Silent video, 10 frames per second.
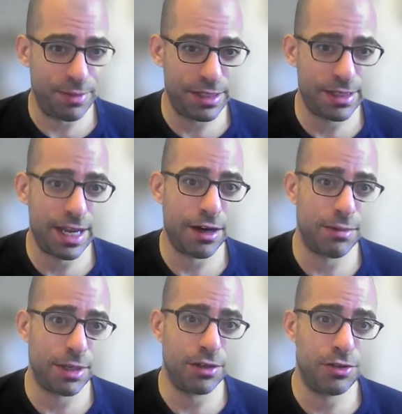scared,
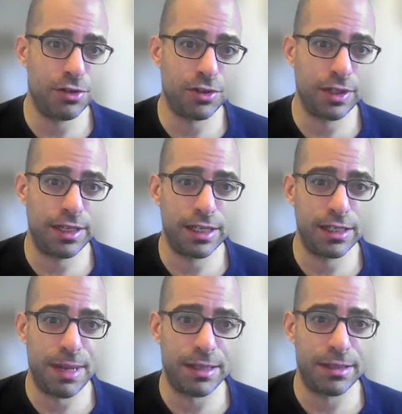because usually the
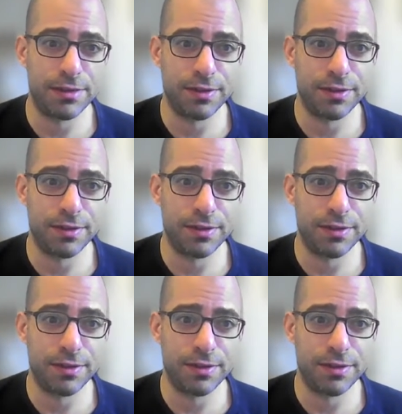expenses